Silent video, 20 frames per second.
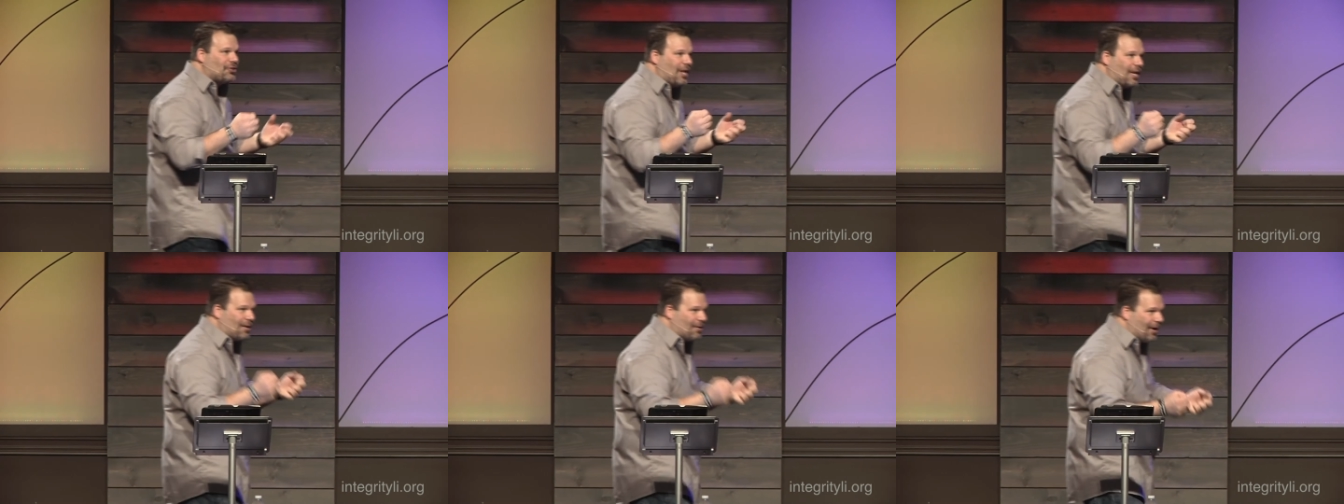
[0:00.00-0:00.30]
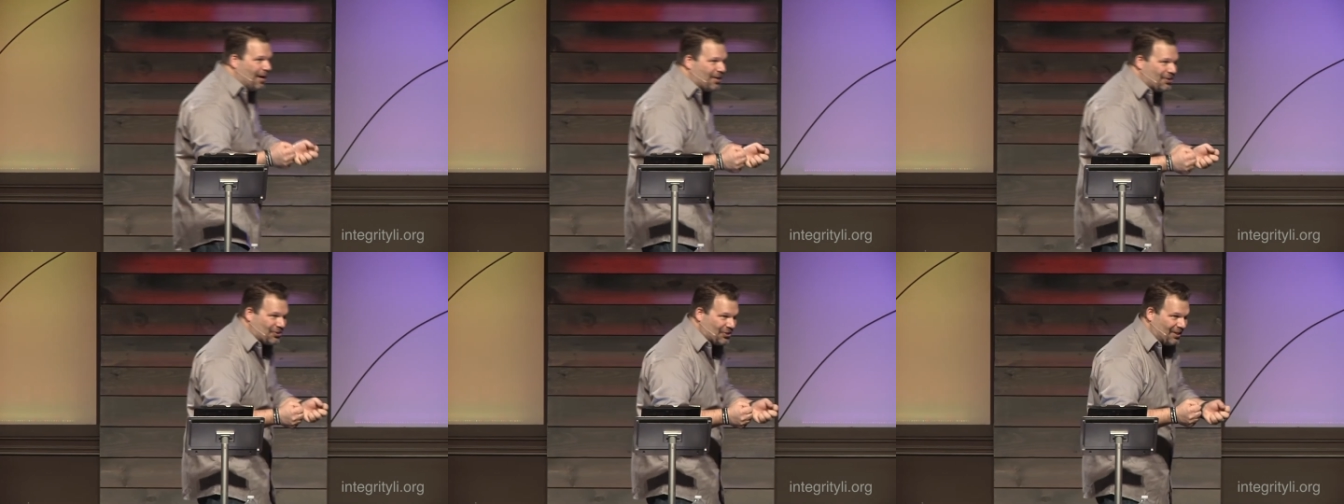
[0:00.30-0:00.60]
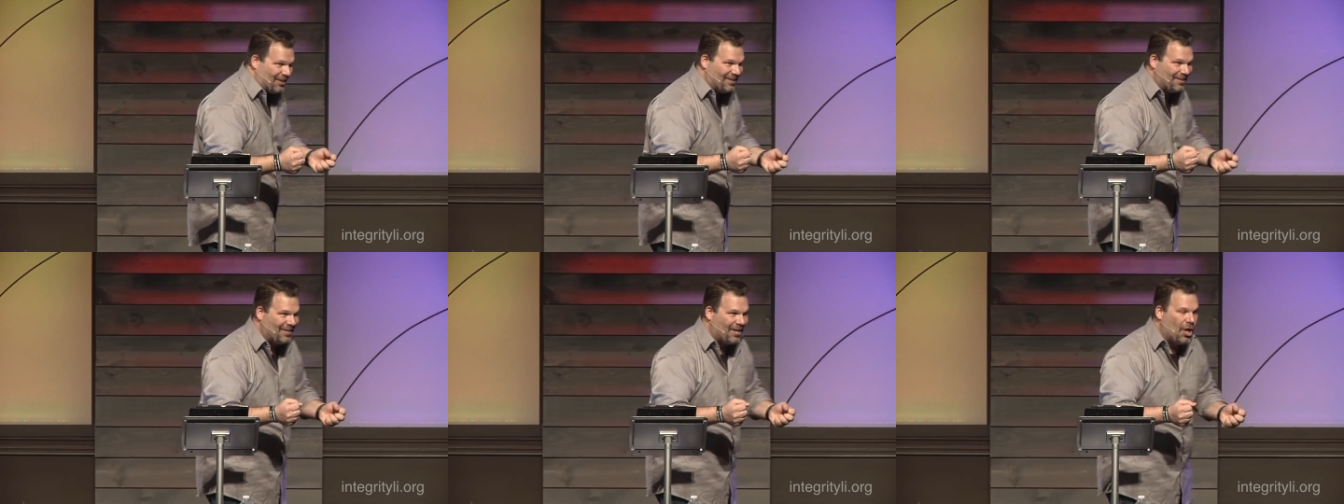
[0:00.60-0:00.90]

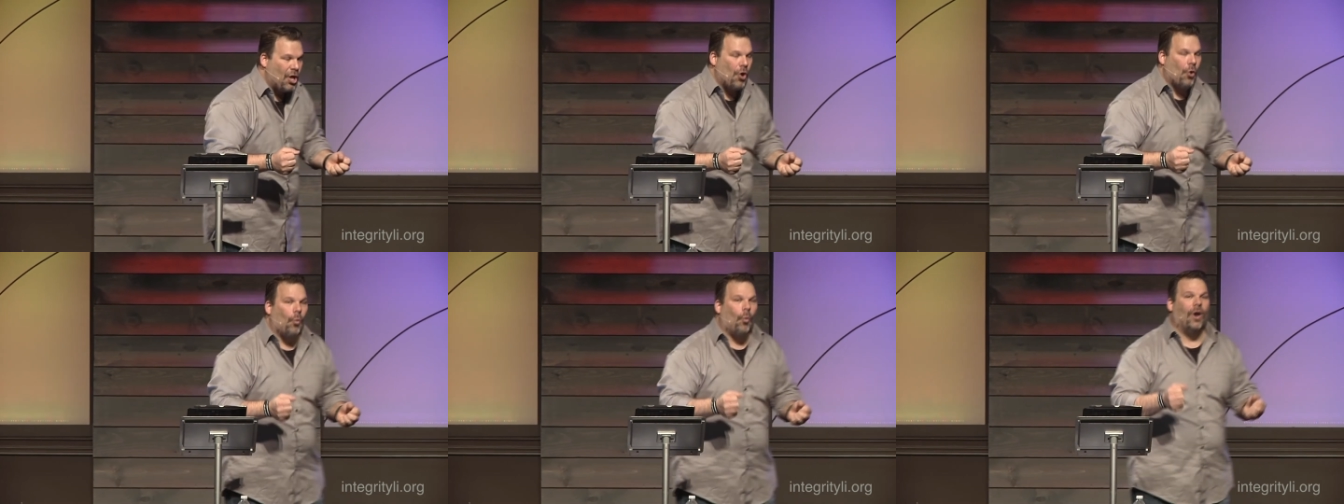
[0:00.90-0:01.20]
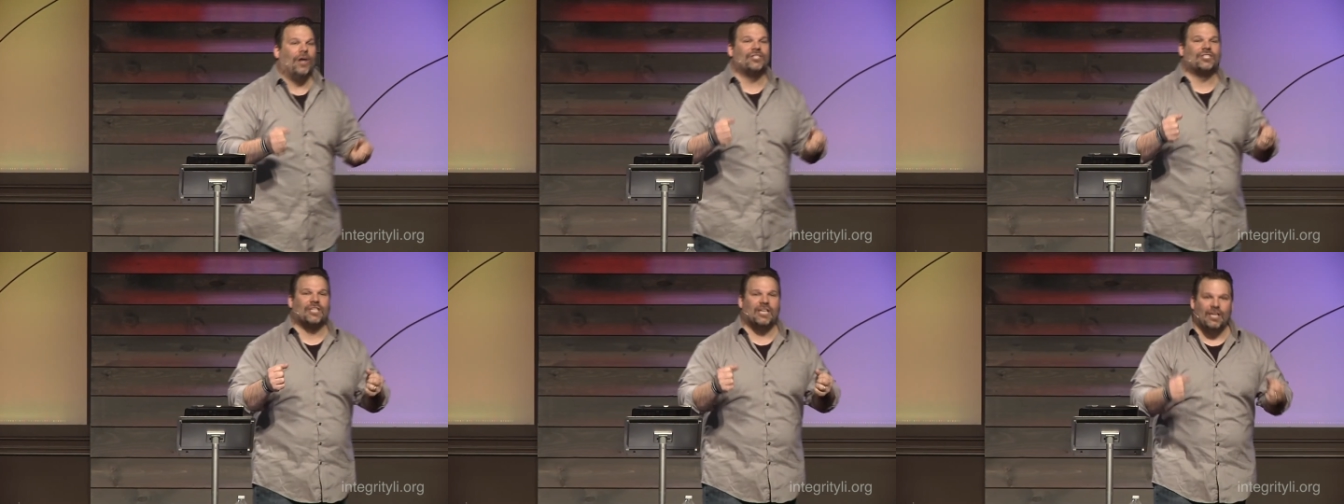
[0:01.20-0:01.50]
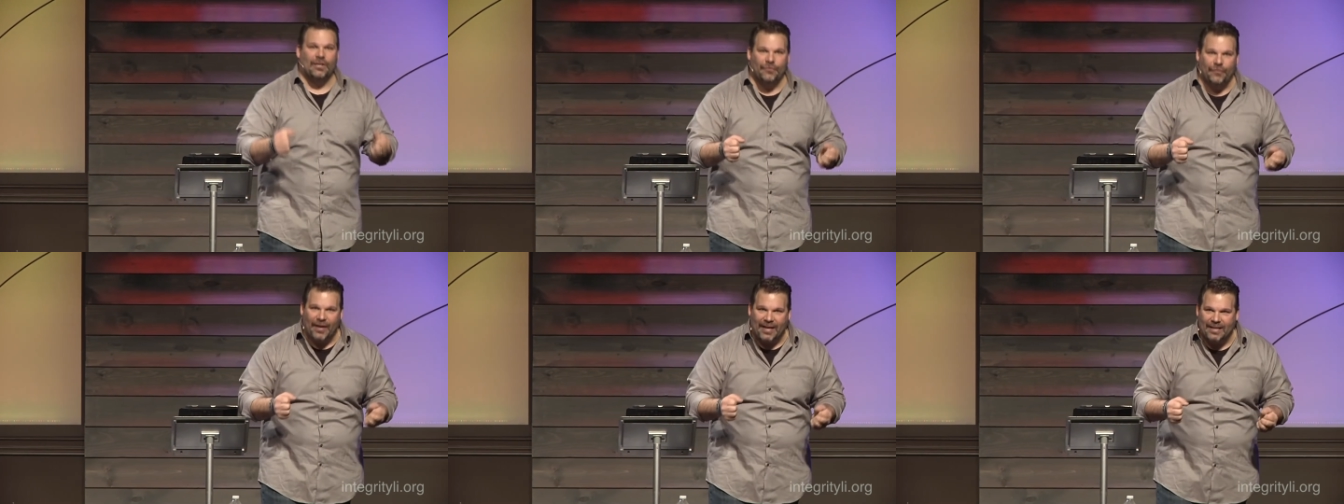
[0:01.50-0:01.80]
generation was
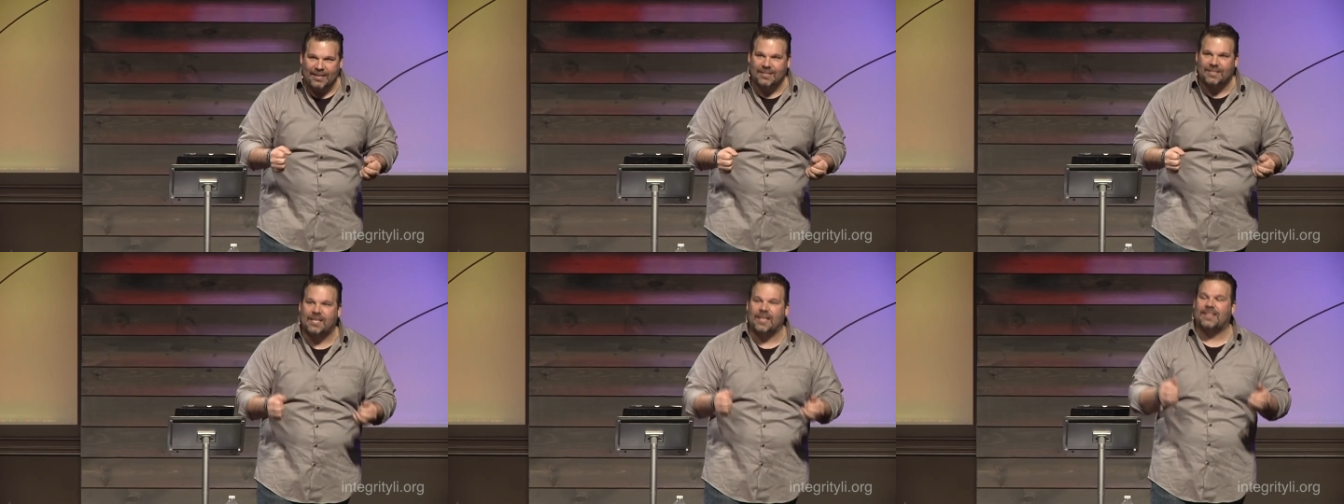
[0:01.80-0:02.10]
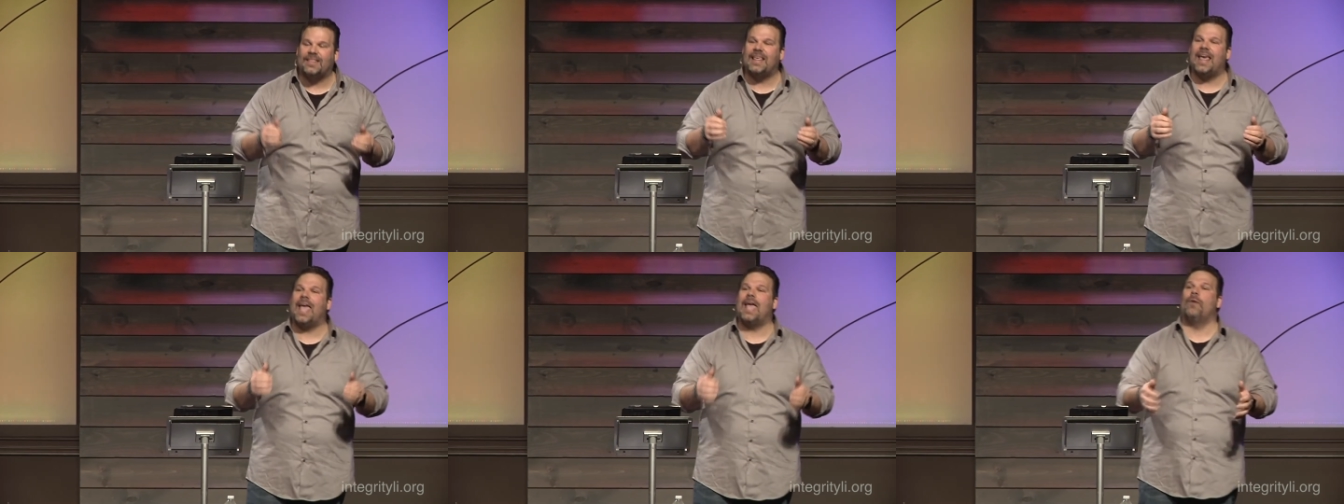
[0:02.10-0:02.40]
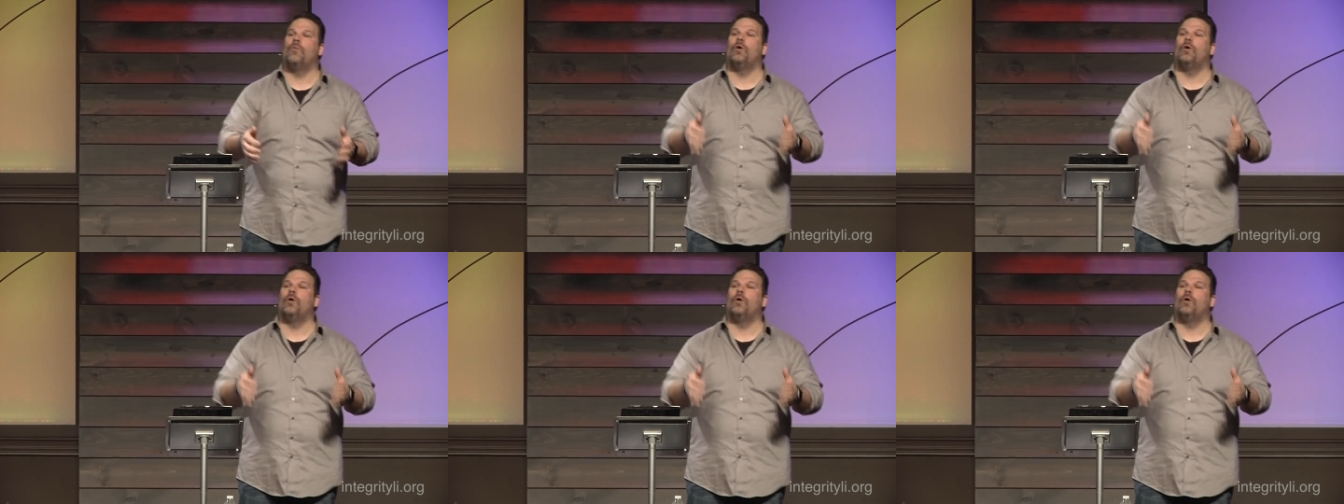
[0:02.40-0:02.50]
convinced that they